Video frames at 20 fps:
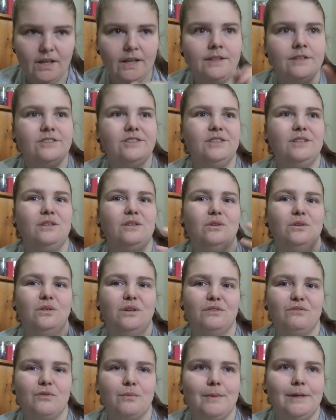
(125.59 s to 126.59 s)
There's a little
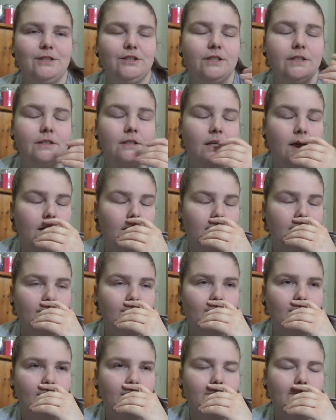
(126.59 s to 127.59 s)
information,
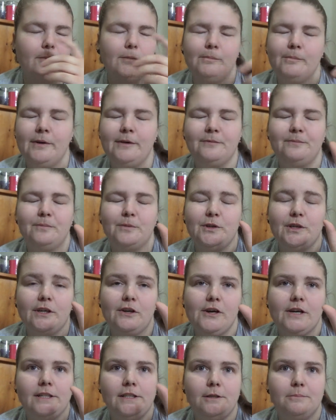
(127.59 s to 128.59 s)
if I remember
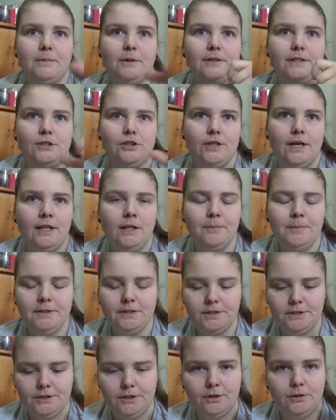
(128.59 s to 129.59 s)
correctly, about each
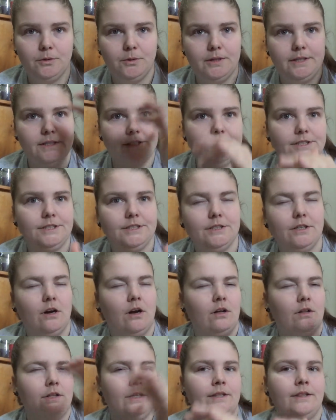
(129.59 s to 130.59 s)
element, so it's
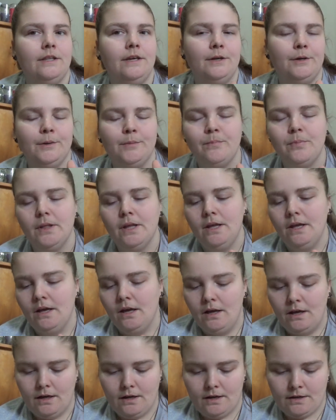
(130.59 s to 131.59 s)
all in there.
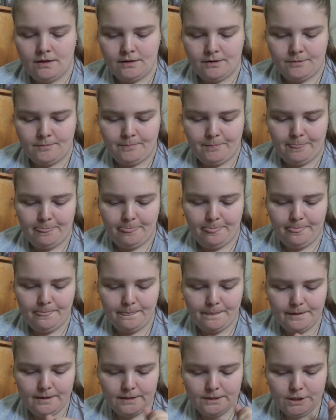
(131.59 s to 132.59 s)
Um,
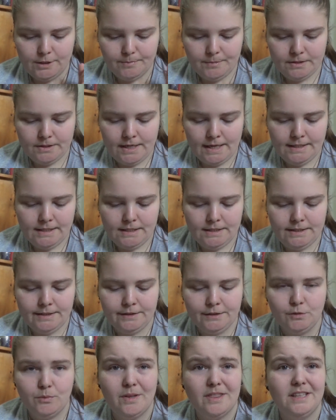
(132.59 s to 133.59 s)
chapter nine, it
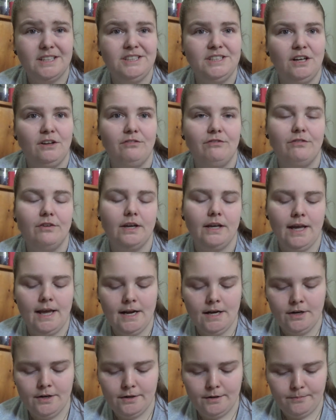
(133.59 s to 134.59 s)
deals with
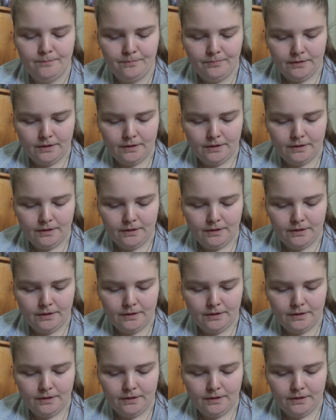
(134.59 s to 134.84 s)
self-care.